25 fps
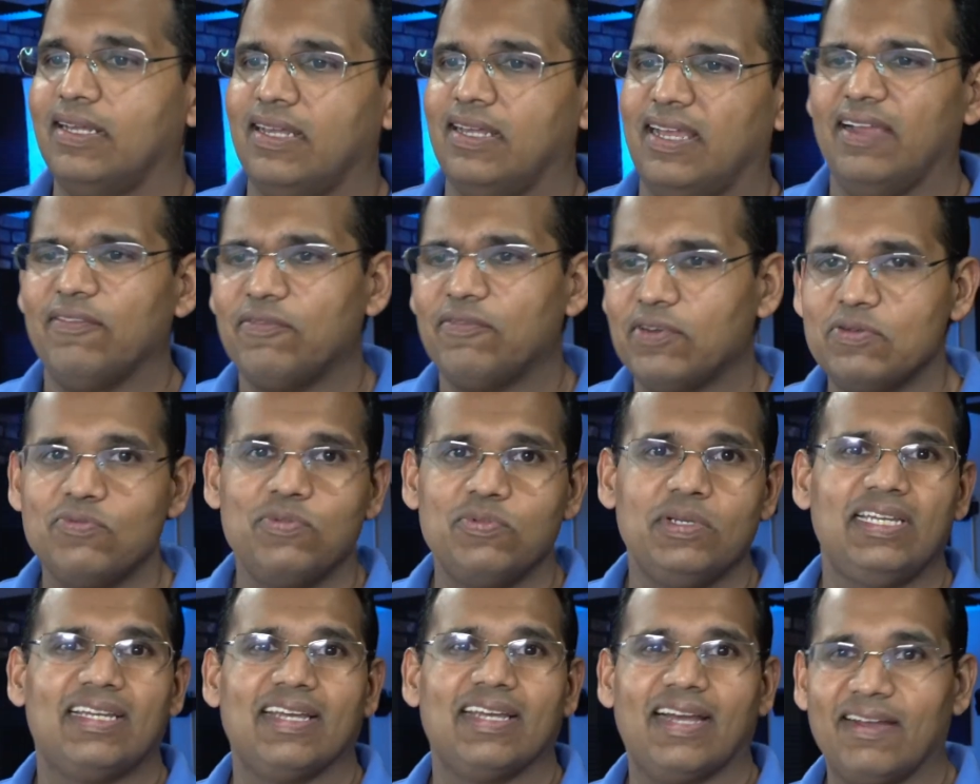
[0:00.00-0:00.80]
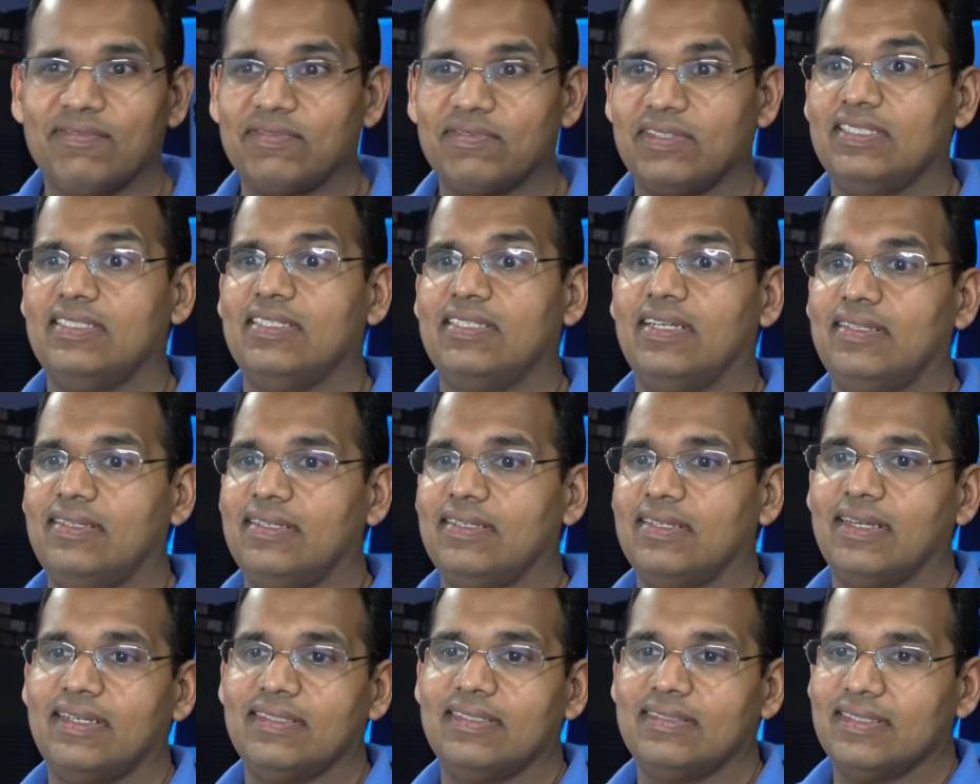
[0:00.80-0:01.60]
Every week I have to tell you
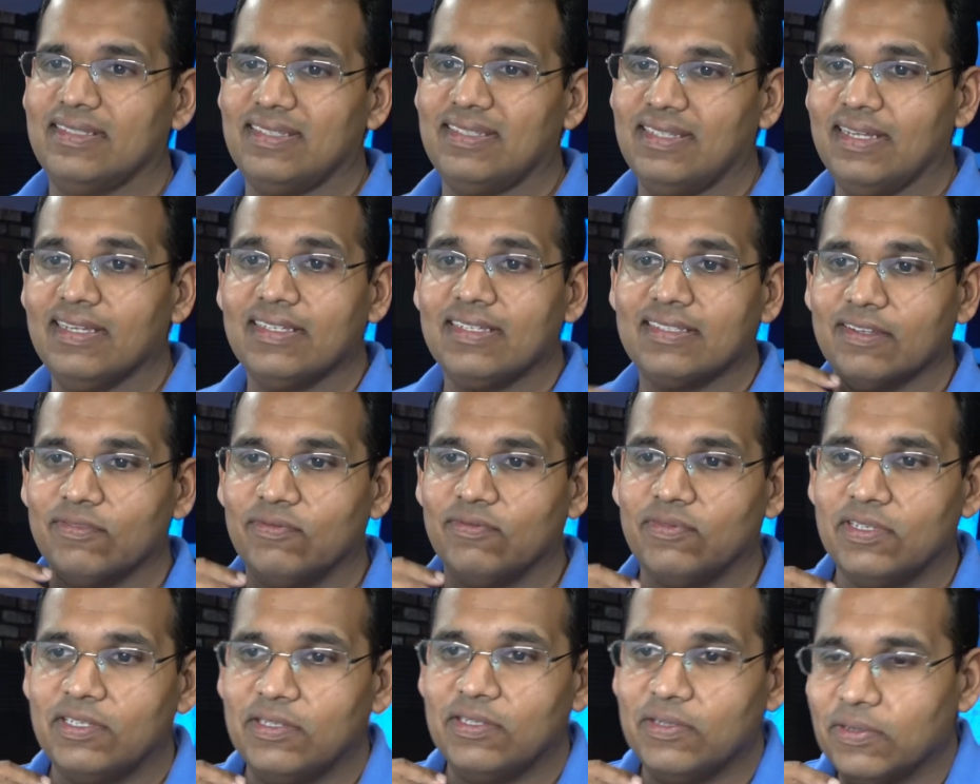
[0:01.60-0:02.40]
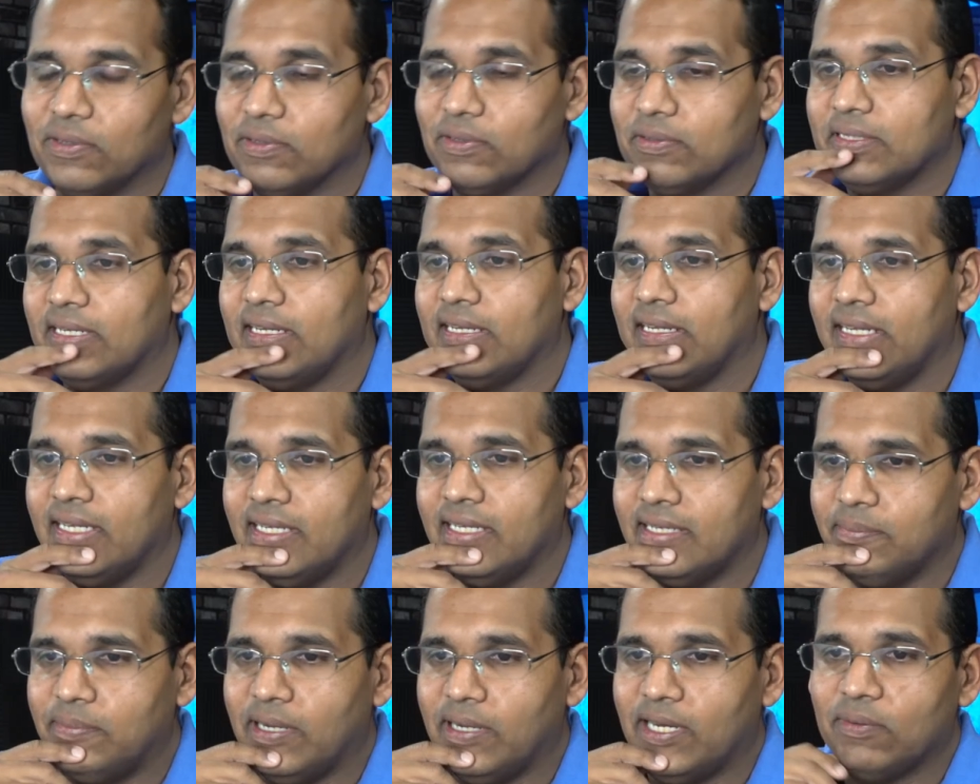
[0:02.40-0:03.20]
guys to like the video.
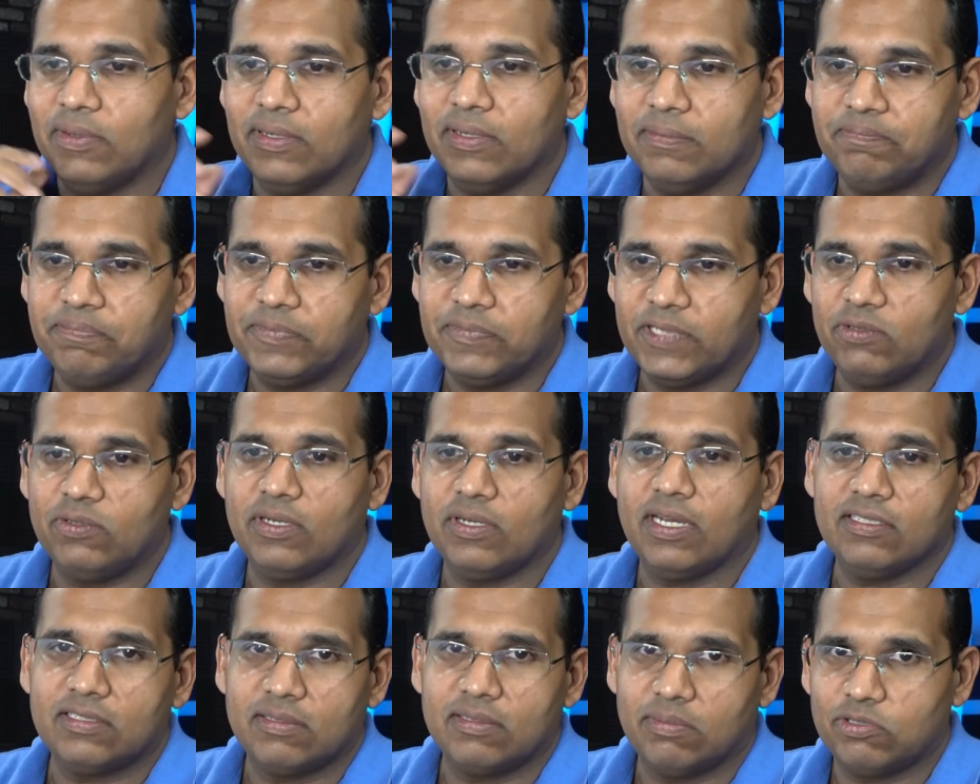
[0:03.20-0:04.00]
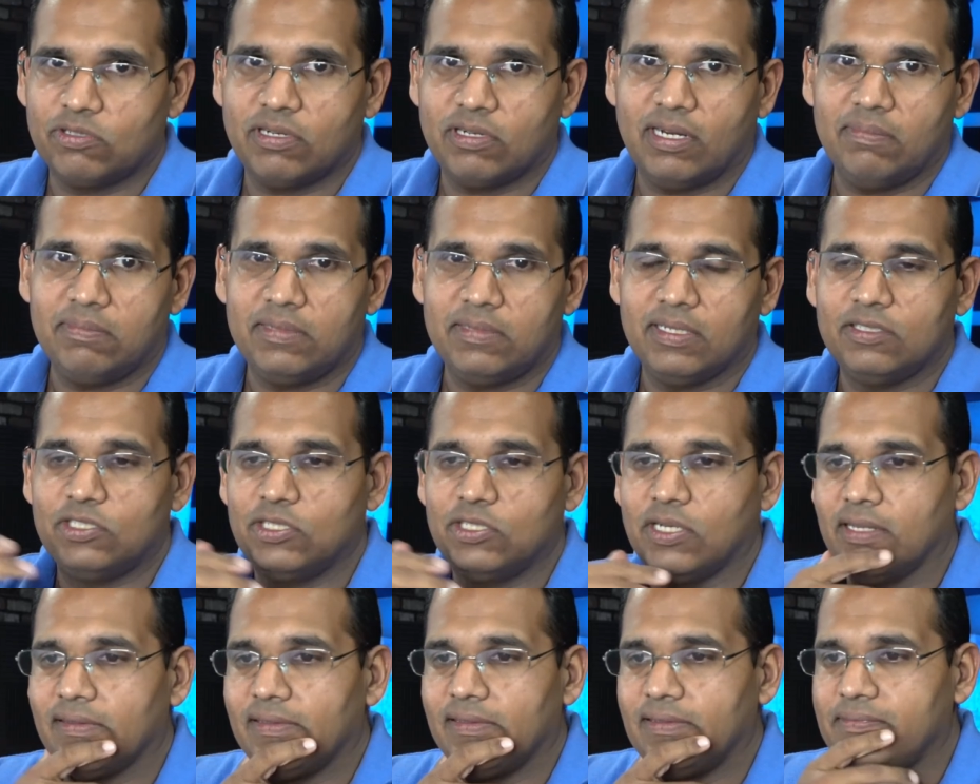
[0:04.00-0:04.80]
By the way, did you guys subscribe to the
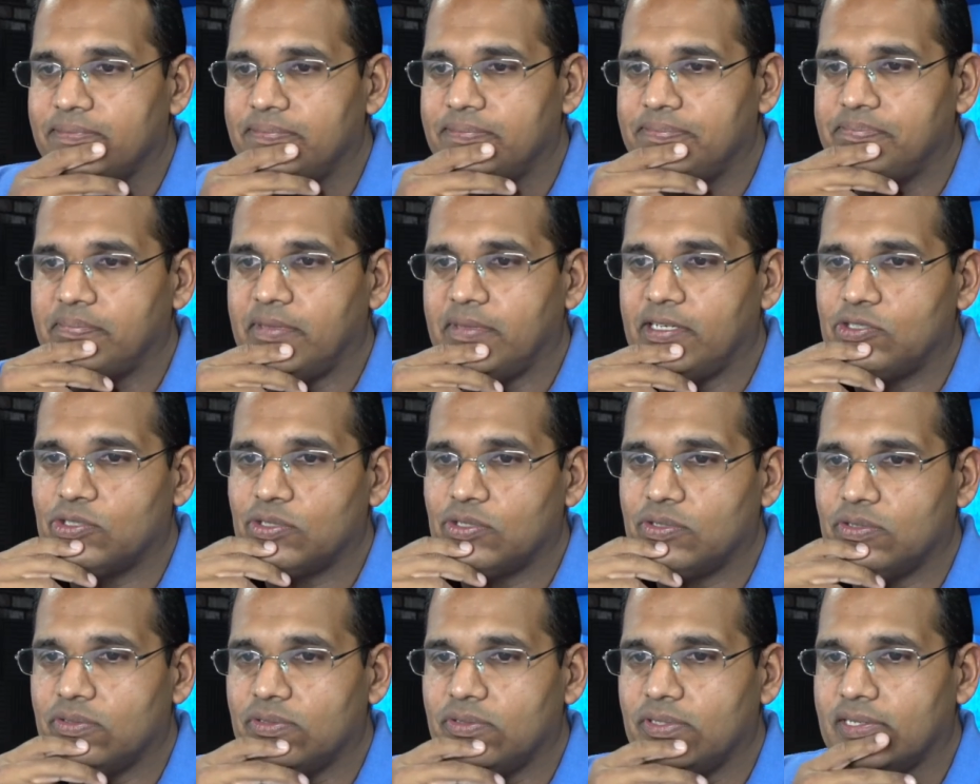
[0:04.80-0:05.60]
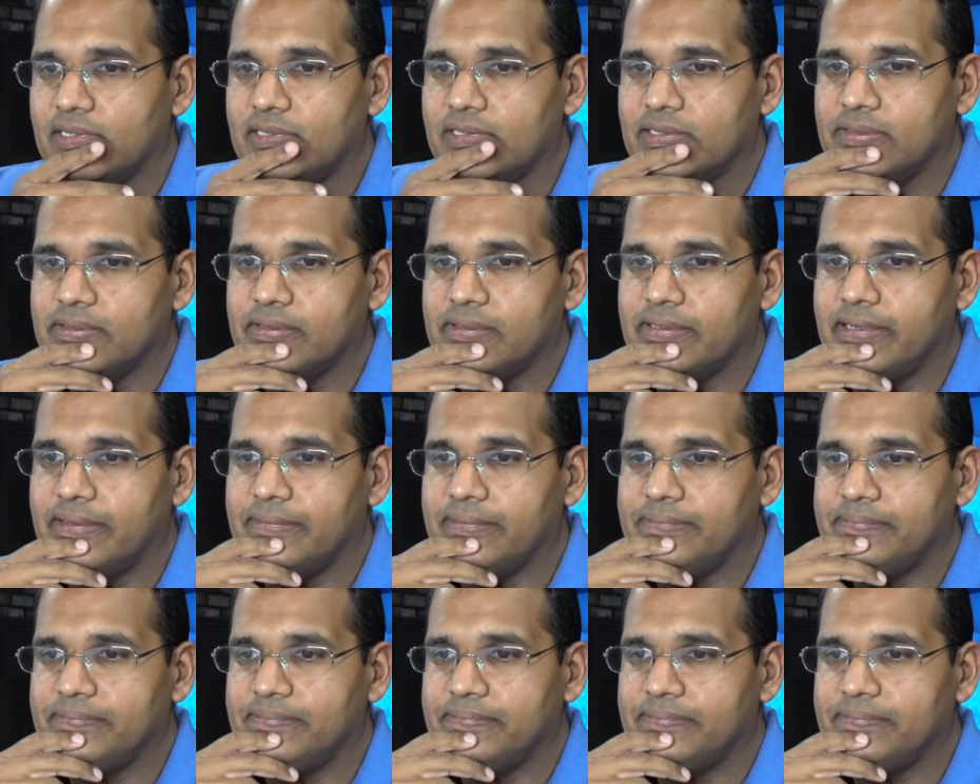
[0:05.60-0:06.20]
channel? Make sure you guys do that.